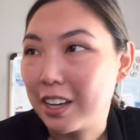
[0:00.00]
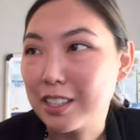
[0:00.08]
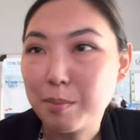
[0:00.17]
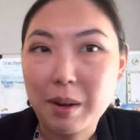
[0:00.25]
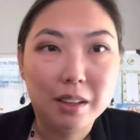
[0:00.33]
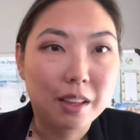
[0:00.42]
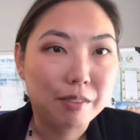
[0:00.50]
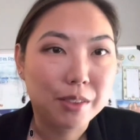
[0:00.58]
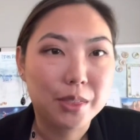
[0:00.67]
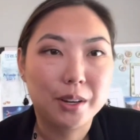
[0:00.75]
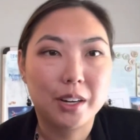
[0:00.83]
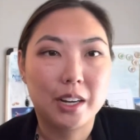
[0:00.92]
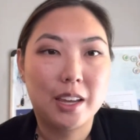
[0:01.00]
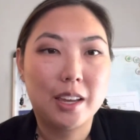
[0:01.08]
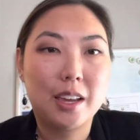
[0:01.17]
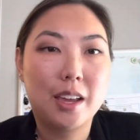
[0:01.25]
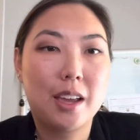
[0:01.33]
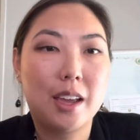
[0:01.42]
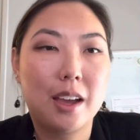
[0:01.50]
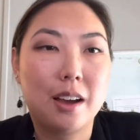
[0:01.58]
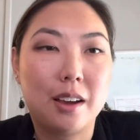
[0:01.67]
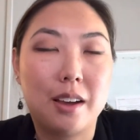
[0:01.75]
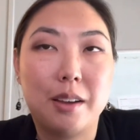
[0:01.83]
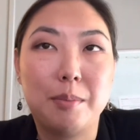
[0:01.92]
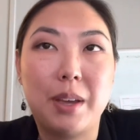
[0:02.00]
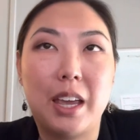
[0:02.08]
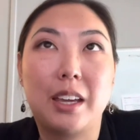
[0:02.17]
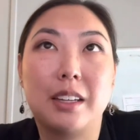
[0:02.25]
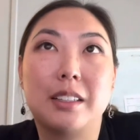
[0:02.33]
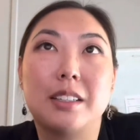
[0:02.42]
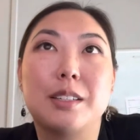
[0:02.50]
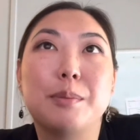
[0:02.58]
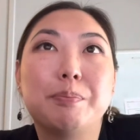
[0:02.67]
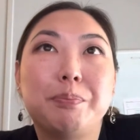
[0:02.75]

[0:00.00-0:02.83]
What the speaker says: It's about 11:30, and